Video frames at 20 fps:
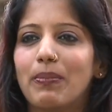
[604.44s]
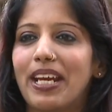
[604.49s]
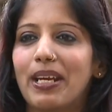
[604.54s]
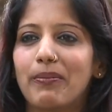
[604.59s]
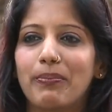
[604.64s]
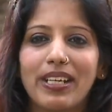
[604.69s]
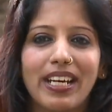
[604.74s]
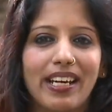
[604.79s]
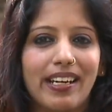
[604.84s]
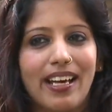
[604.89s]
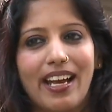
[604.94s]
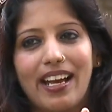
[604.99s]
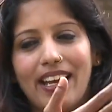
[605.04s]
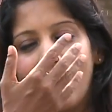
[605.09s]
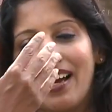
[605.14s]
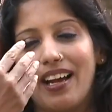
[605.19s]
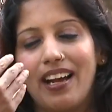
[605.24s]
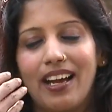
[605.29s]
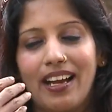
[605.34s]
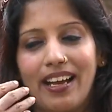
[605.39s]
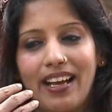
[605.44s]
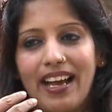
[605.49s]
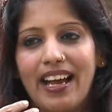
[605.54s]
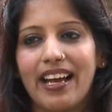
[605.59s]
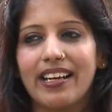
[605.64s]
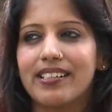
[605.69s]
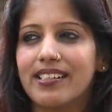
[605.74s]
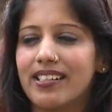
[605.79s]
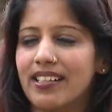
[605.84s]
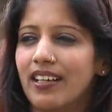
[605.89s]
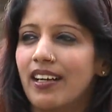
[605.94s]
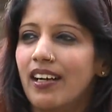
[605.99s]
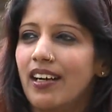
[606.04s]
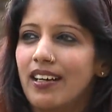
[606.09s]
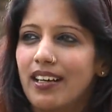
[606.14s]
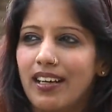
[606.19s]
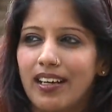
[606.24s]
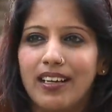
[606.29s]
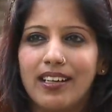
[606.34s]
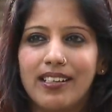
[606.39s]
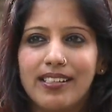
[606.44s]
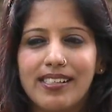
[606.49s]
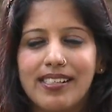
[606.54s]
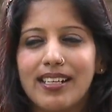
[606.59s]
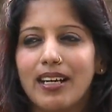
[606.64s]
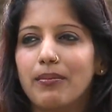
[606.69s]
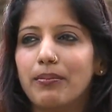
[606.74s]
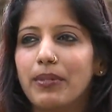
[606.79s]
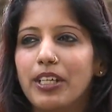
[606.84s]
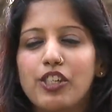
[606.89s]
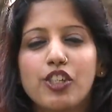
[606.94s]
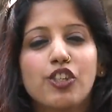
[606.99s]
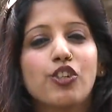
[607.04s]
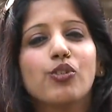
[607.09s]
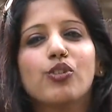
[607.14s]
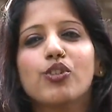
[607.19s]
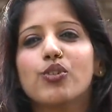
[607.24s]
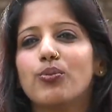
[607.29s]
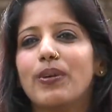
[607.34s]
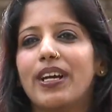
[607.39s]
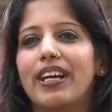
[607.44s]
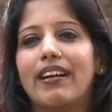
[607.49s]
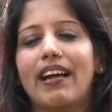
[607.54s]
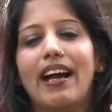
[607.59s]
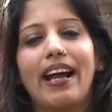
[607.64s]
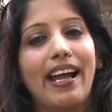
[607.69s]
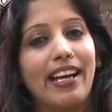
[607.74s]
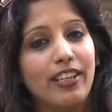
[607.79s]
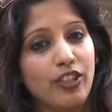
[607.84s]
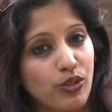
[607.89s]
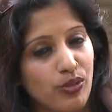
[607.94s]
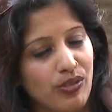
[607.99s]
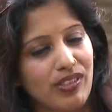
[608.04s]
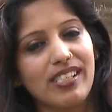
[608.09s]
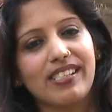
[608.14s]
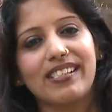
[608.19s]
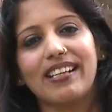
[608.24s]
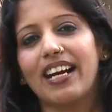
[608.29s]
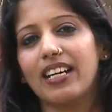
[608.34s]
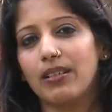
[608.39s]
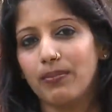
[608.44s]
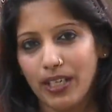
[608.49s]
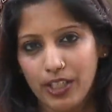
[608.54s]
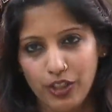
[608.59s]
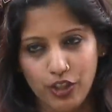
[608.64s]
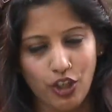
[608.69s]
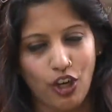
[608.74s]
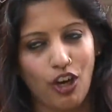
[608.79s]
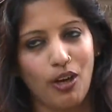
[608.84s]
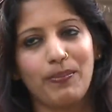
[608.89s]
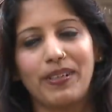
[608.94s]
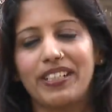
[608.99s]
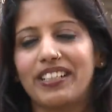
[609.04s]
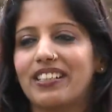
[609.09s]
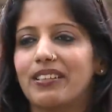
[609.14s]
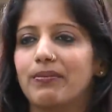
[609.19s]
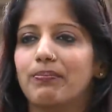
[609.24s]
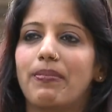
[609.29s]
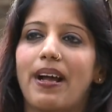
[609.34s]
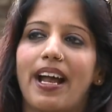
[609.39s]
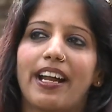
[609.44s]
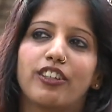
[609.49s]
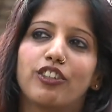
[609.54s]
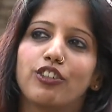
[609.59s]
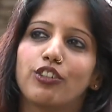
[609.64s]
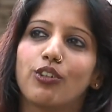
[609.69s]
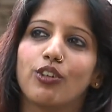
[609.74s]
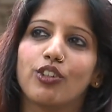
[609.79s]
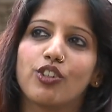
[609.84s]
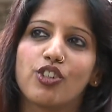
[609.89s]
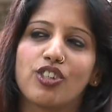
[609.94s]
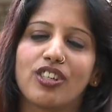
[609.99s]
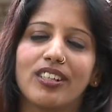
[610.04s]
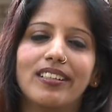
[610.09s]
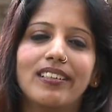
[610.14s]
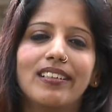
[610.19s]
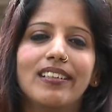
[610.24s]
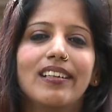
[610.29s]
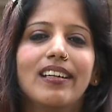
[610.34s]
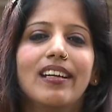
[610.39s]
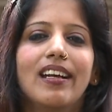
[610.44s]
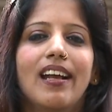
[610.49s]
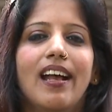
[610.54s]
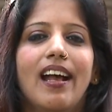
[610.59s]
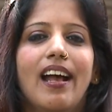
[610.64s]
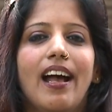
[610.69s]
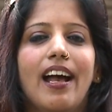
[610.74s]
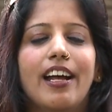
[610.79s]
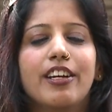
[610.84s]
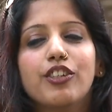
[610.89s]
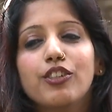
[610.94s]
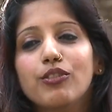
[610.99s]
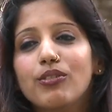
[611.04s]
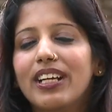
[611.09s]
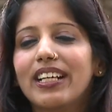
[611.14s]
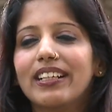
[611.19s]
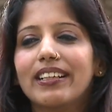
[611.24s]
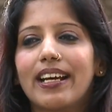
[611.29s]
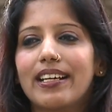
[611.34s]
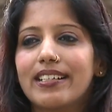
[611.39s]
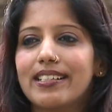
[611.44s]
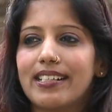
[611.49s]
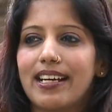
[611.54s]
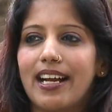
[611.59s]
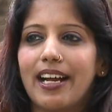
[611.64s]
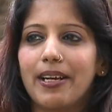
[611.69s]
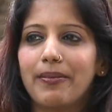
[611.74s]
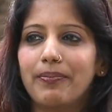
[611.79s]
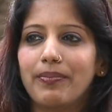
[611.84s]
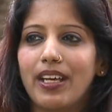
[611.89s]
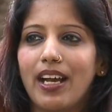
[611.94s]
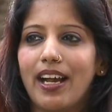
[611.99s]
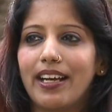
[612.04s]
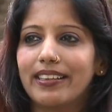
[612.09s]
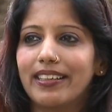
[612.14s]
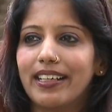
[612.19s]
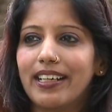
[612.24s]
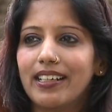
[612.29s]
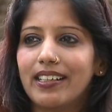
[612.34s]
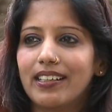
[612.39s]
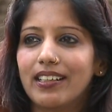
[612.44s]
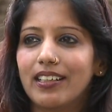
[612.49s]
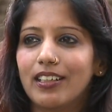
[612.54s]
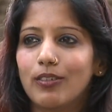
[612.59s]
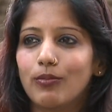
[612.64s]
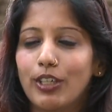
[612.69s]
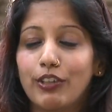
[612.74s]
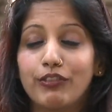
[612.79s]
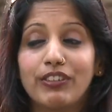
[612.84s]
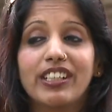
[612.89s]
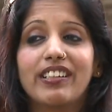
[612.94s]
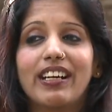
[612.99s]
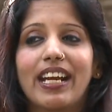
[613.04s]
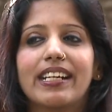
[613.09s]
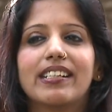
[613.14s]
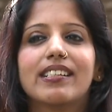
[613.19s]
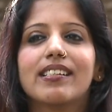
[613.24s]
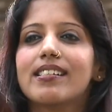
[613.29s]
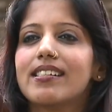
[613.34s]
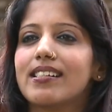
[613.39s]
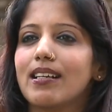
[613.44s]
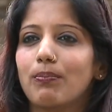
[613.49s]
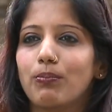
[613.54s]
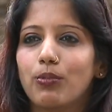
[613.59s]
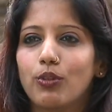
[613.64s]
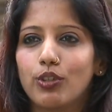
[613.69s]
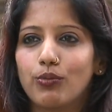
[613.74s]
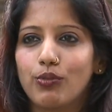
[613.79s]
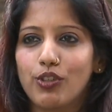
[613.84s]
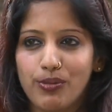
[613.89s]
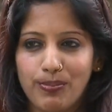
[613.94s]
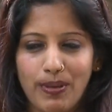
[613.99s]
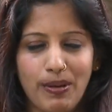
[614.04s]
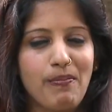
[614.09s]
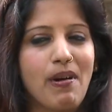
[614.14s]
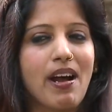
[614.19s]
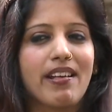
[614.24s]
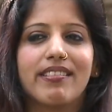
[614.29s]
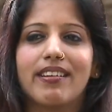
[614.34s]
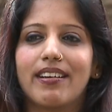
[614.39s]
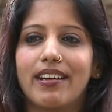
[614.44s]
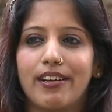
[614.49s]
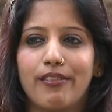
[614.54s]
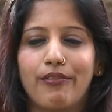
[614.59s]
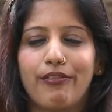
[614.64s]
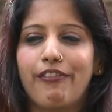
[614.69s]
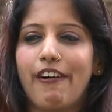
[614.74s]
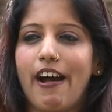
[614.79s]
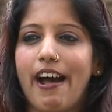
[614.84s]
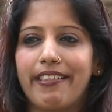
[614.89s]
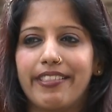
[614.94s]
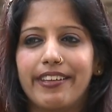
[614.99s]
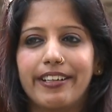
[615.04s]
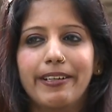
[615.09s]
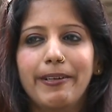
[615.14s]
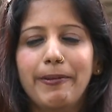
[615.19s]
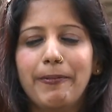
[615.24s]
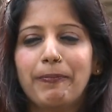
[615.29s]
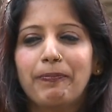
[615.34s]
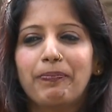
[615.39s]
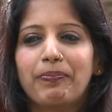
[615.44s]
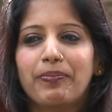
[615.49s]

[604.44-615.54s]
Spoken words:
baby and I had some issues where I had to resign my job and come back to Cochin. And during that time, I think one of the greatest support was my mother and father.